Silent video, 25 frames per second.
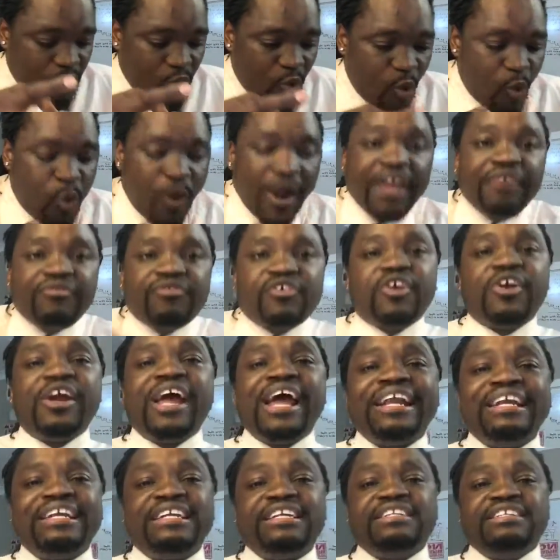um, we've
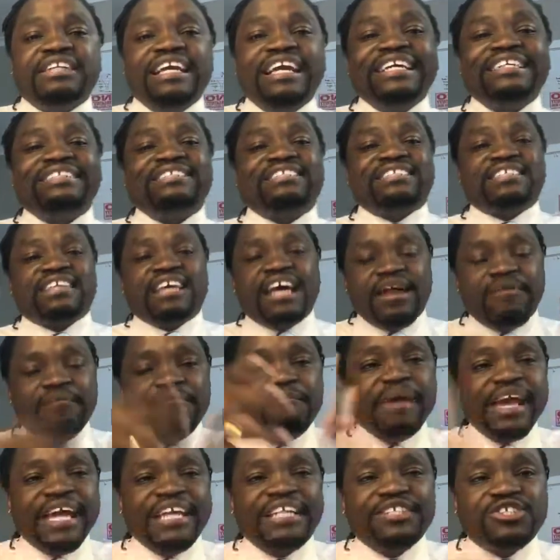created it
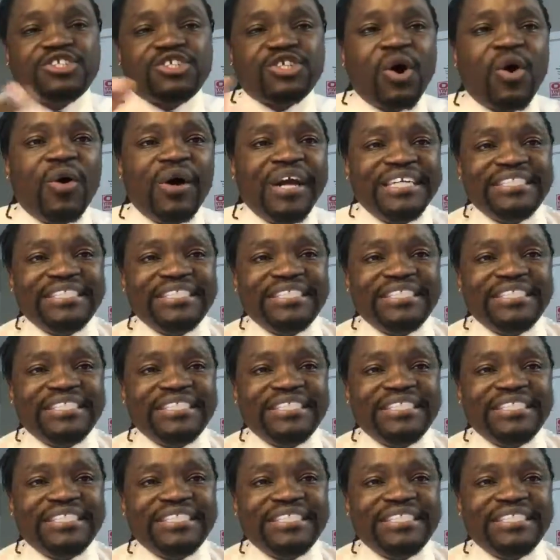and made it so